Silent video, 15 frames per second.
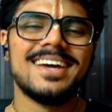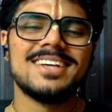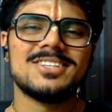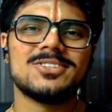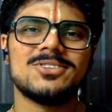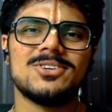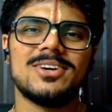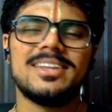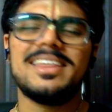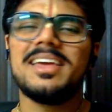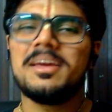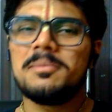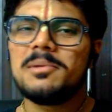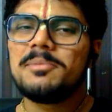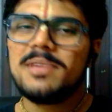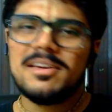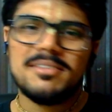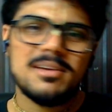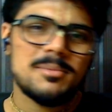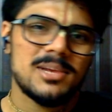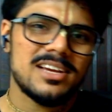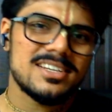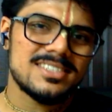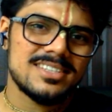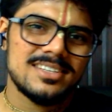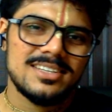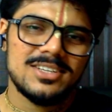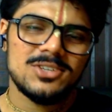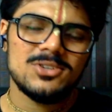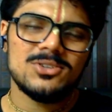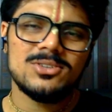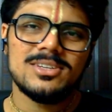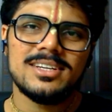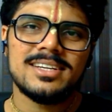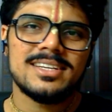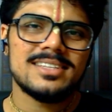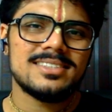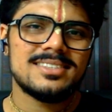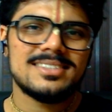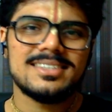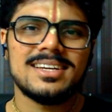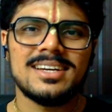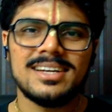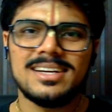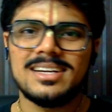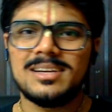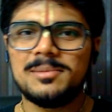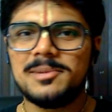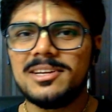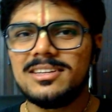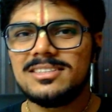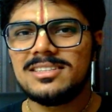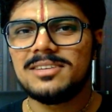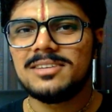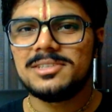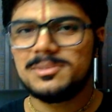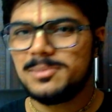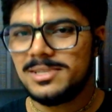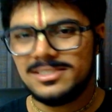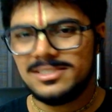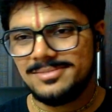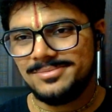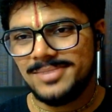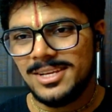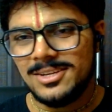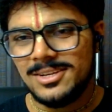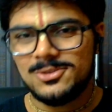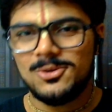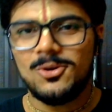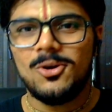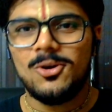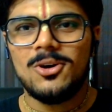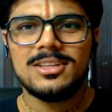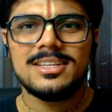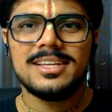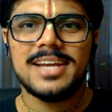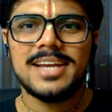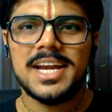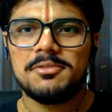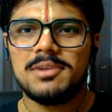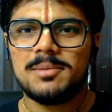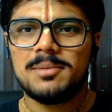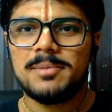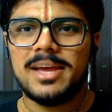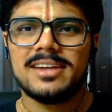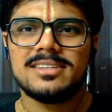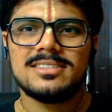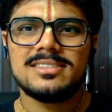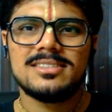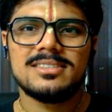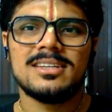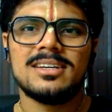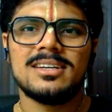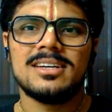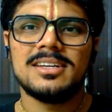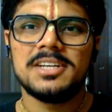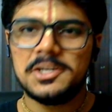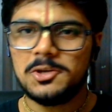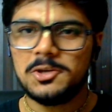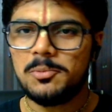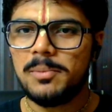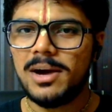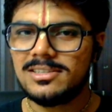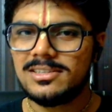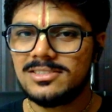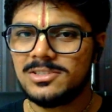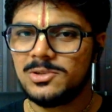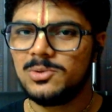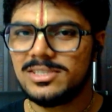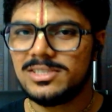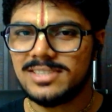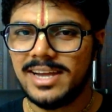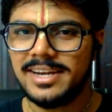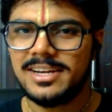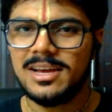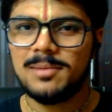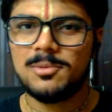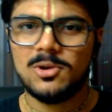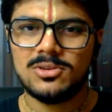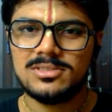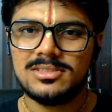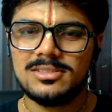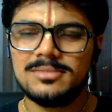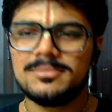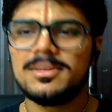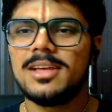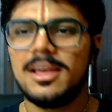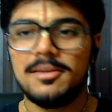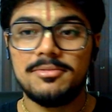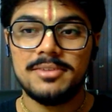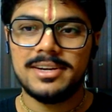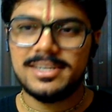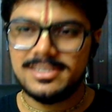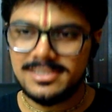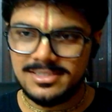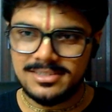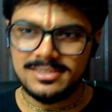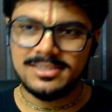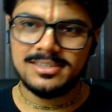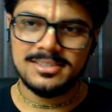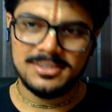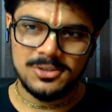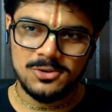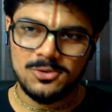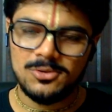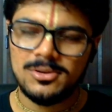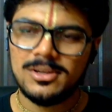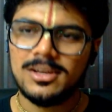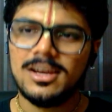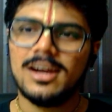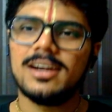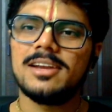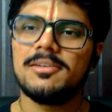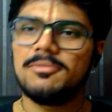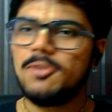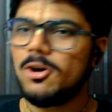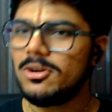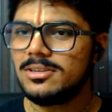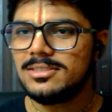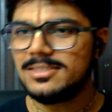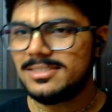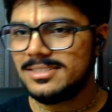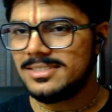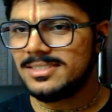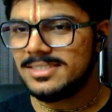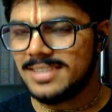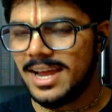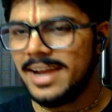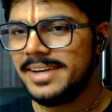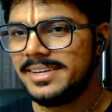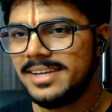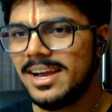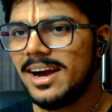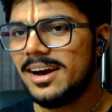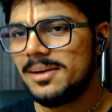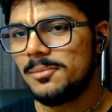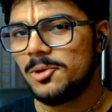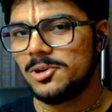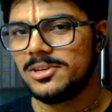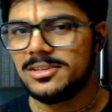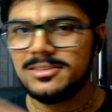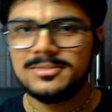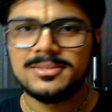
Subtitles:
So in the eBPF application, it is typically service mesh. So all the network packets need to pass through a sidecar proxy. If it is a default sidecar model,